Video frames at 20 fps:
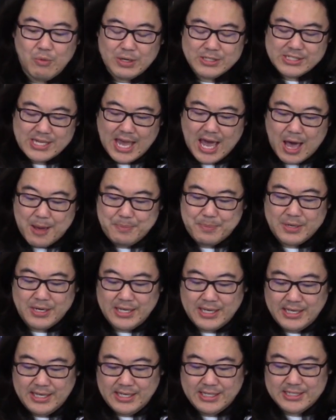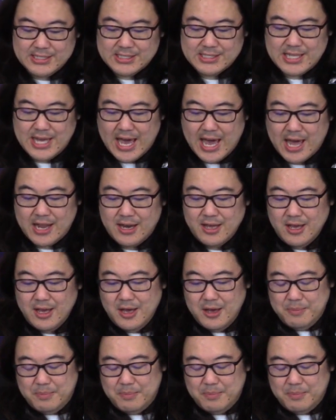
What's happening is that